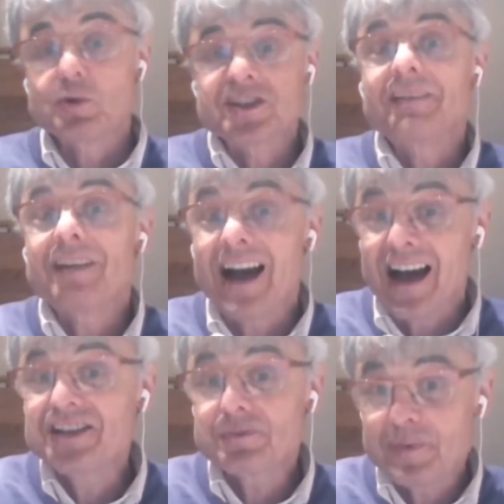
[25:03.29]
which have
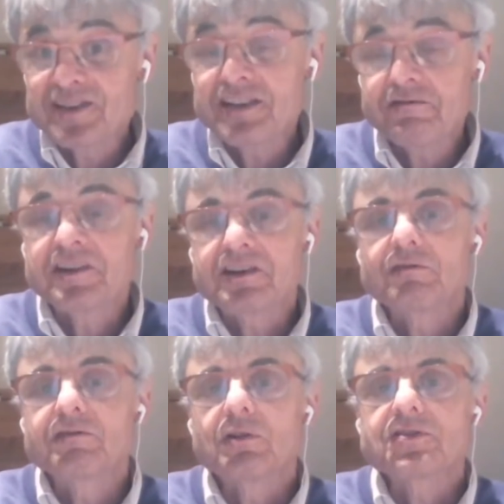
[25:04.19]
high specificity,
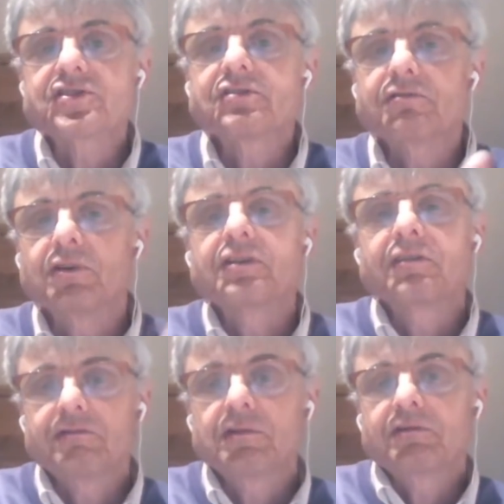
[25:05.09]
of course, for
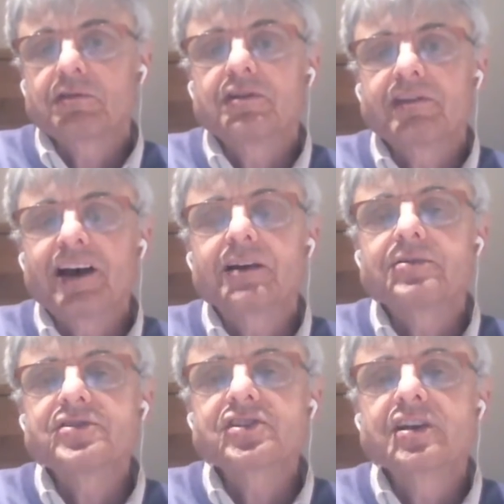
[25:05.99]
the
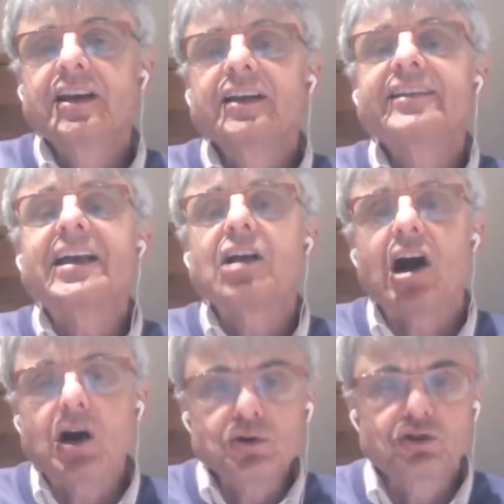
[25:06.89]
virus, they
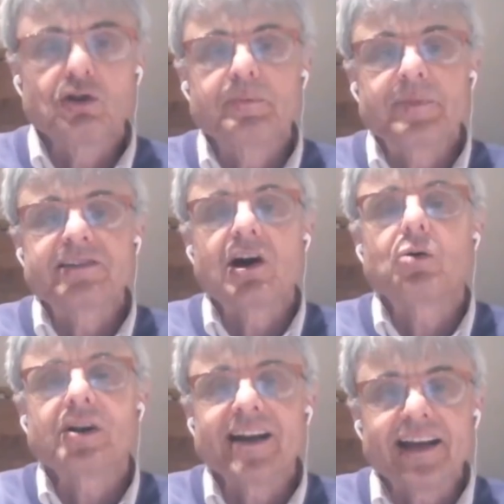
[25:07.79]
outcompete
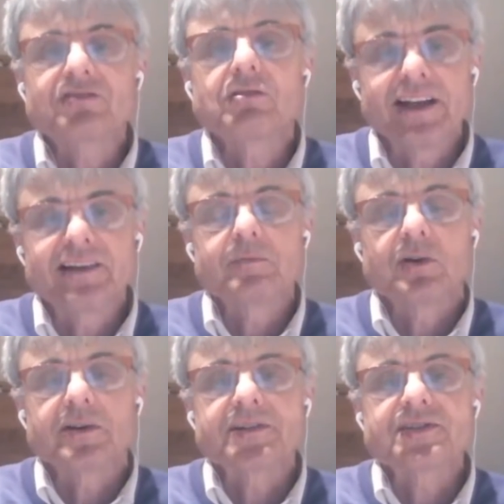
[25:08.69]
our natural
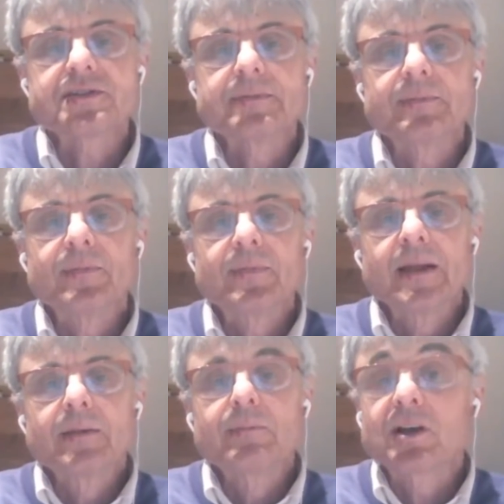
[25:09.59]
antibodies.
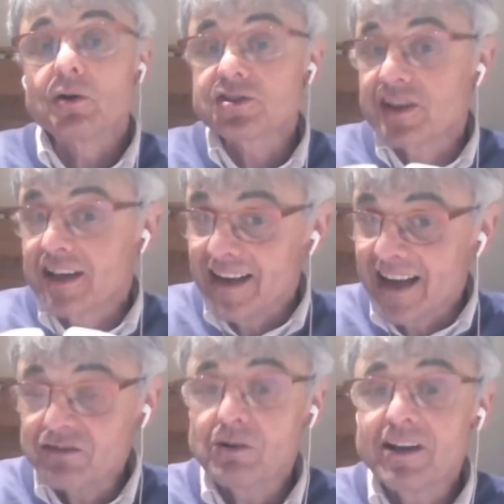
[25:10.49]
Because the
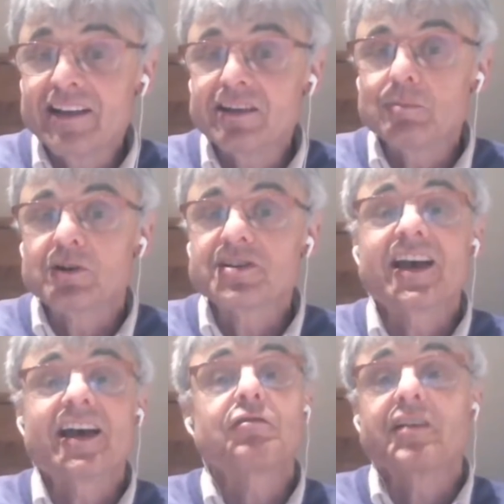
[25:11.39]
natural antibodies,
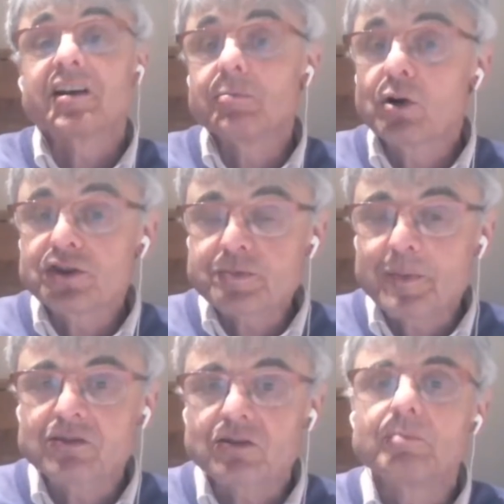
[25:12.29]
they have a very broad
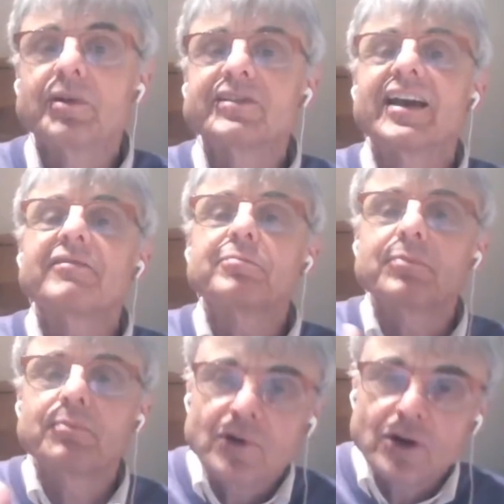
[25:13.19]
spectrum, but they have
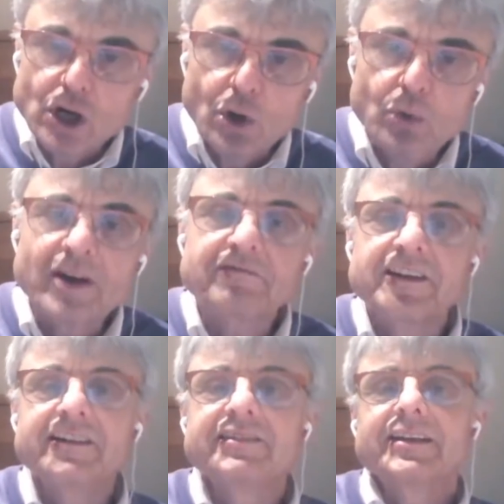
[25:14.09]
low
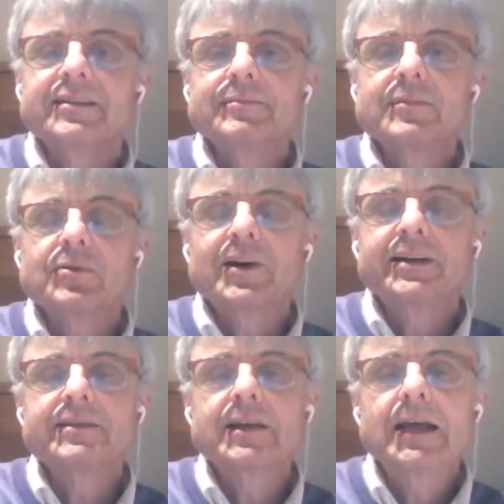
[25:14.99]
affinity, right?